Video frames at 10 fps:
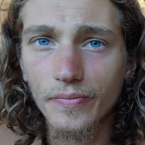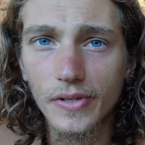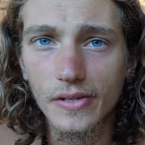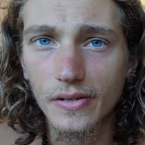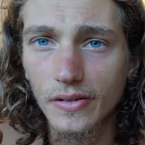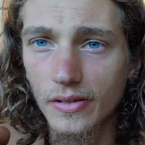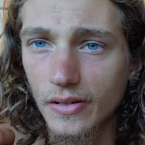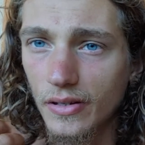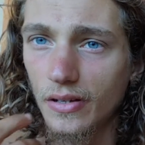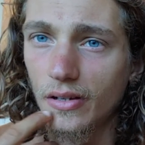Does it
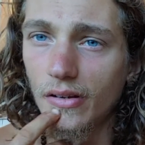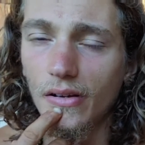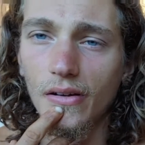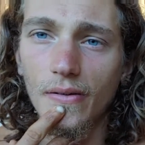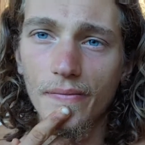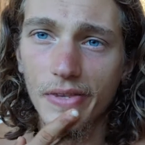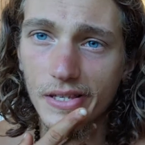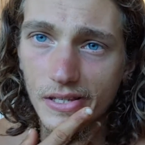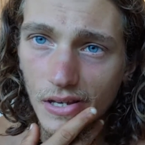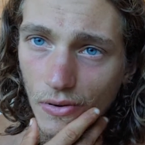
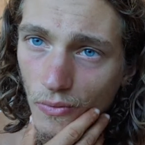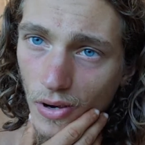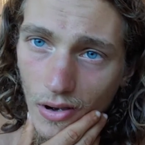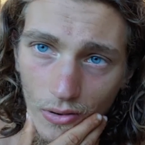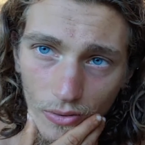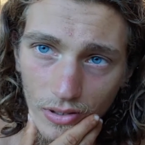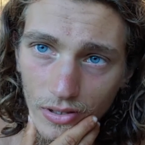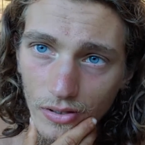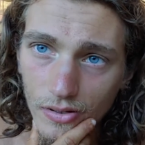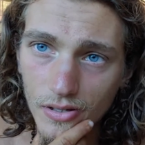sit well
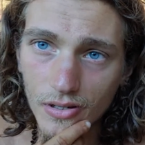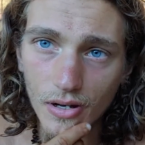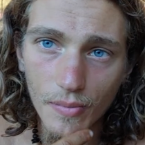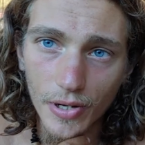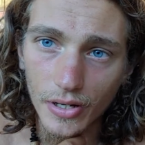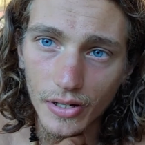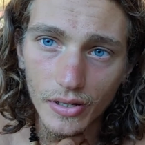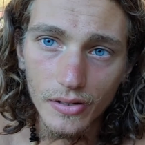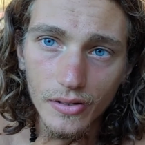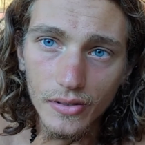with your stomach
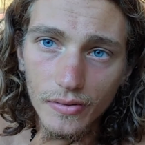and